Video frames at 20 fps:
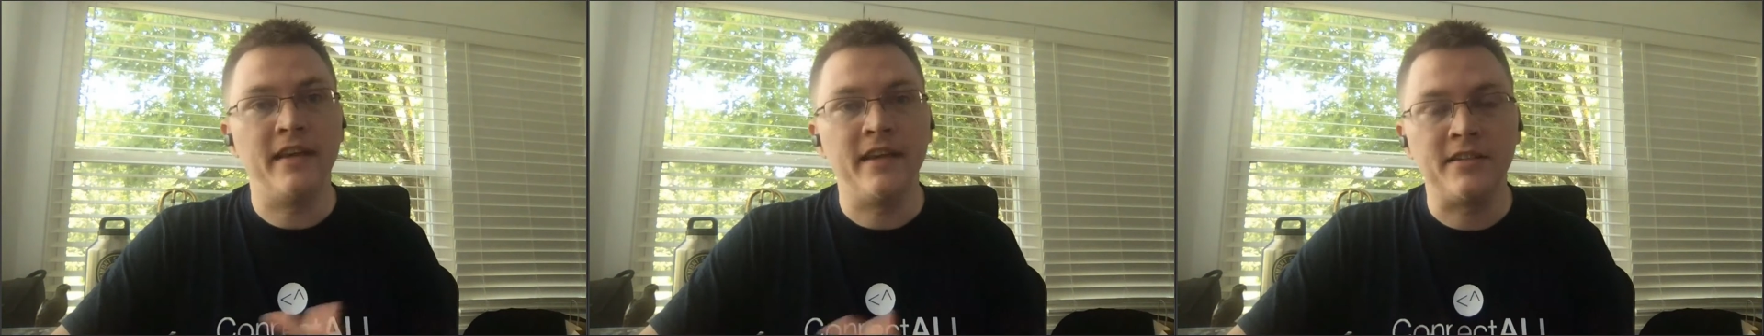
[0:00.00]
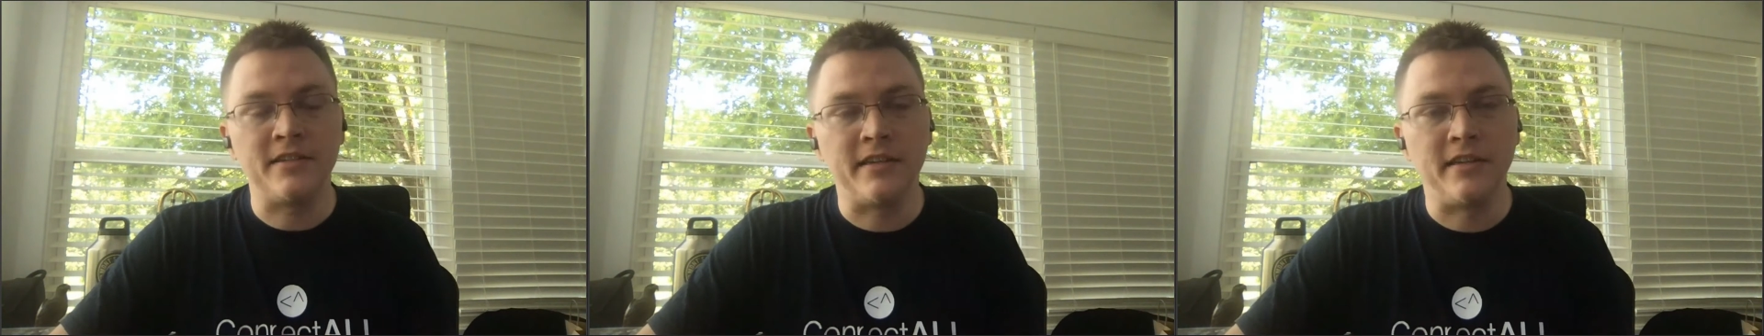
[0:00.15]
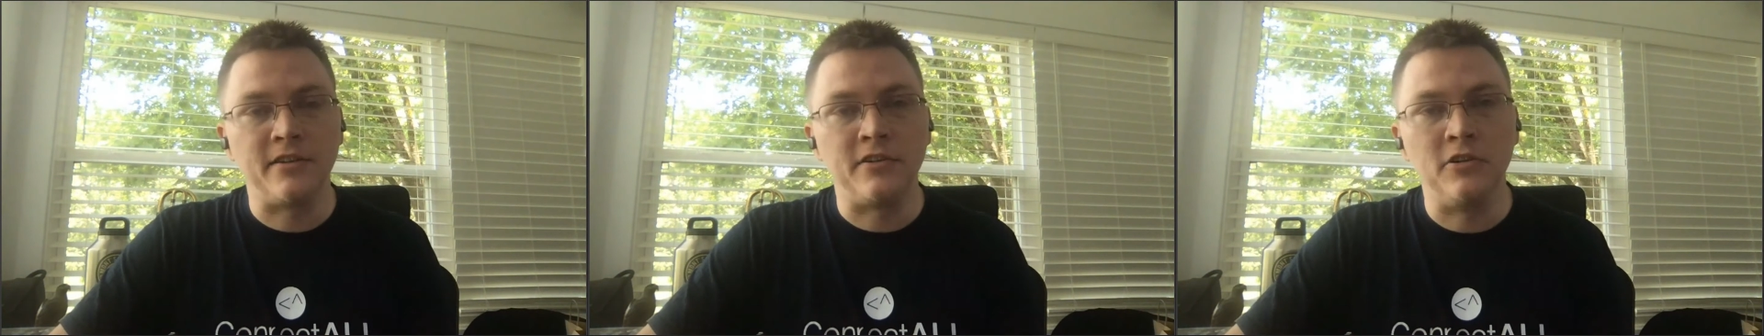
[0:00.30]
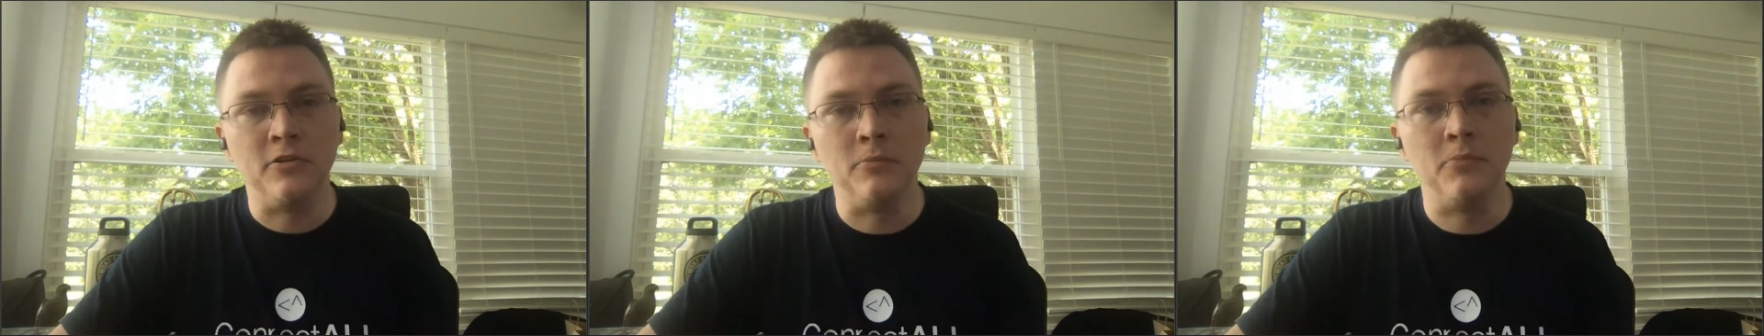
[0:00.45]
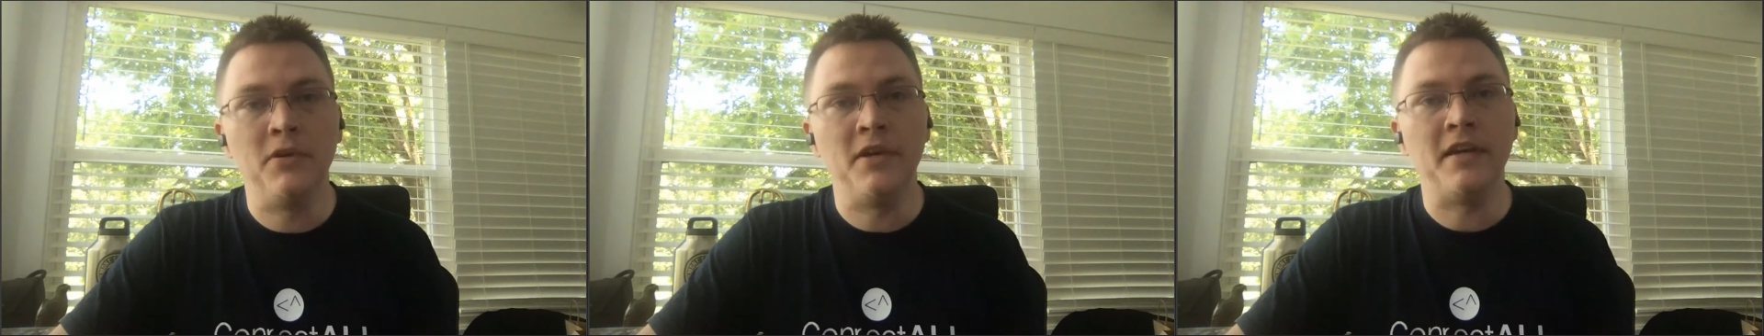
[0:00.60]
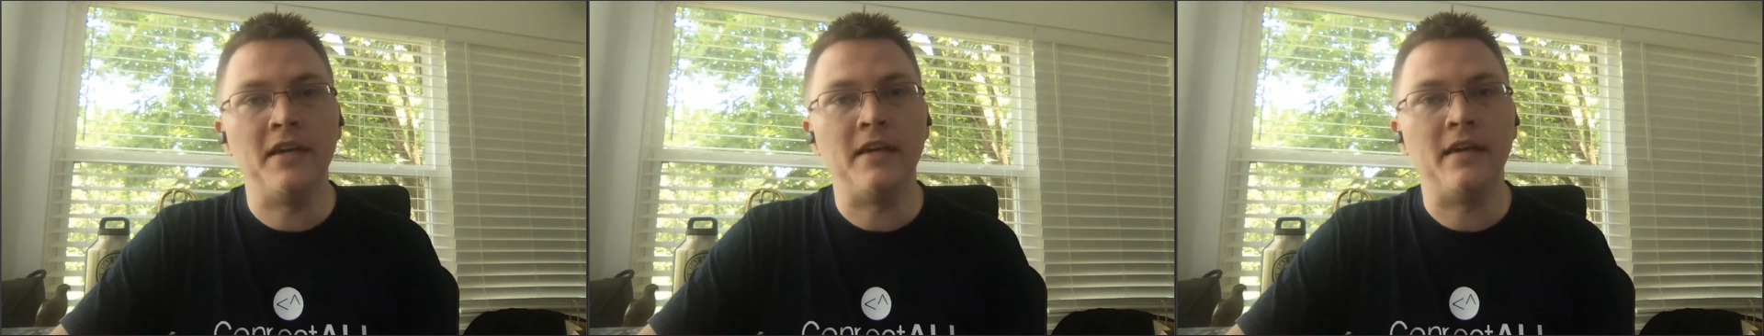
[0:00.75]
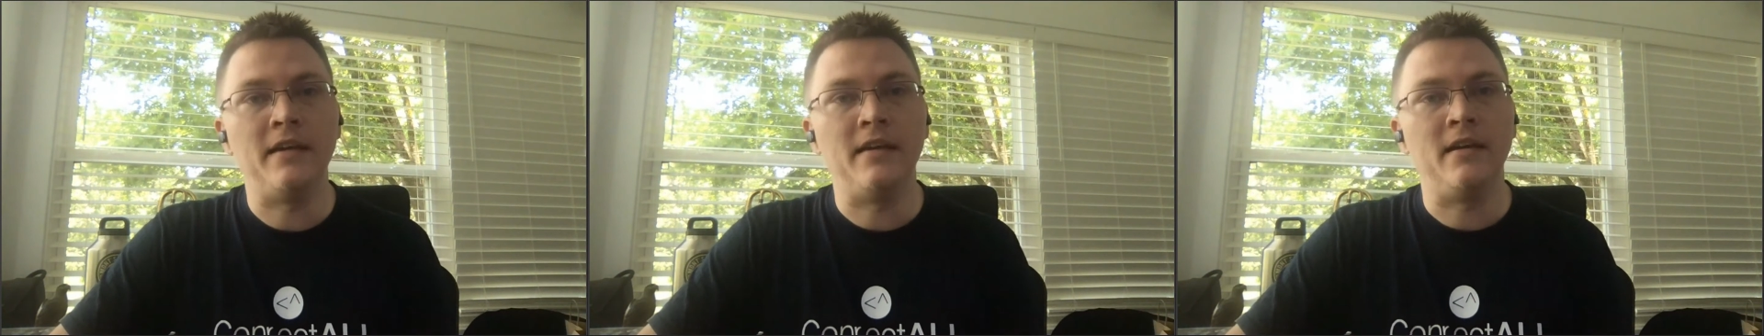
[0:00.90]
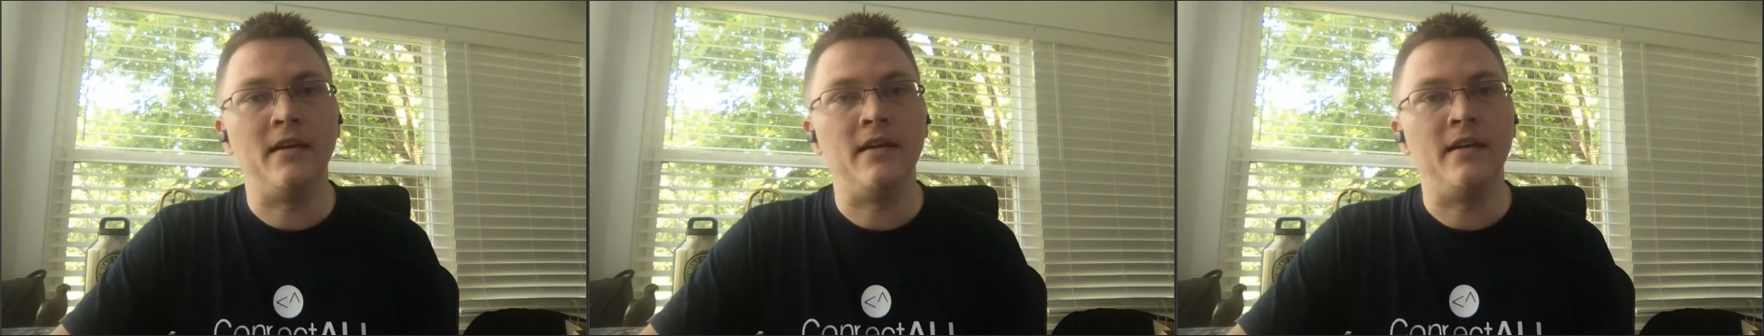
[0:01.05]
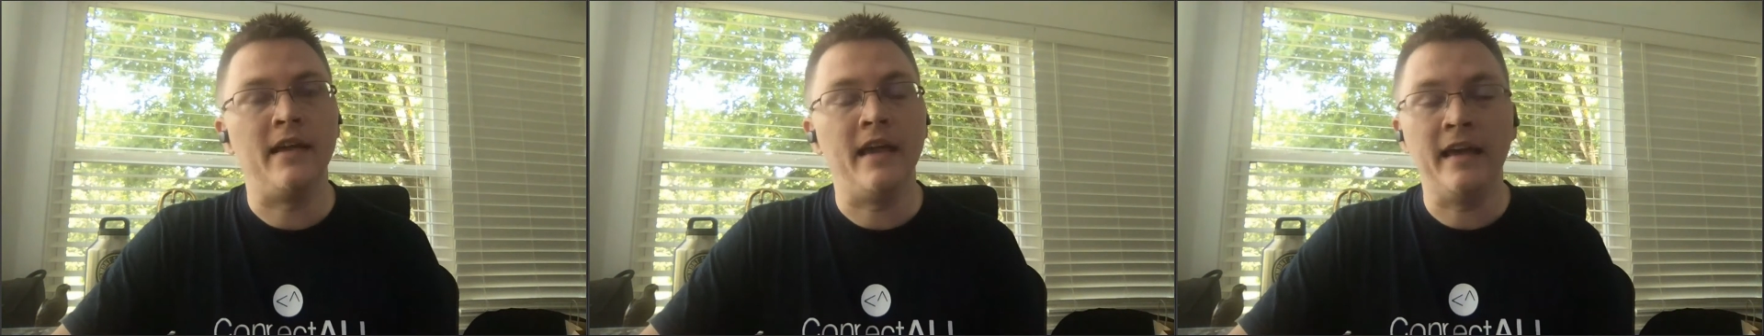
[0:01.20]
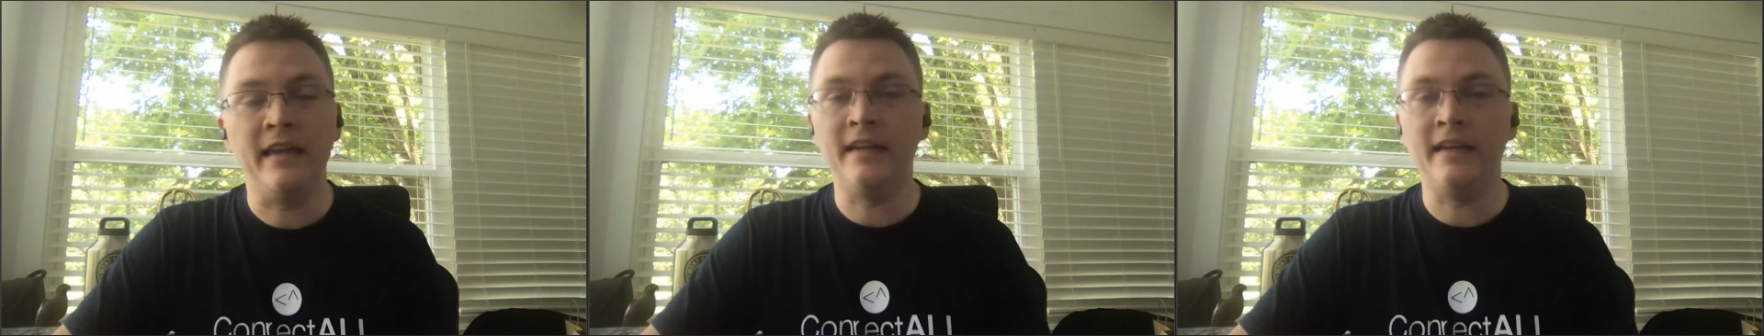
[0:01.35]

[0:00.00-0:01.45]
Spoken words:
it could be any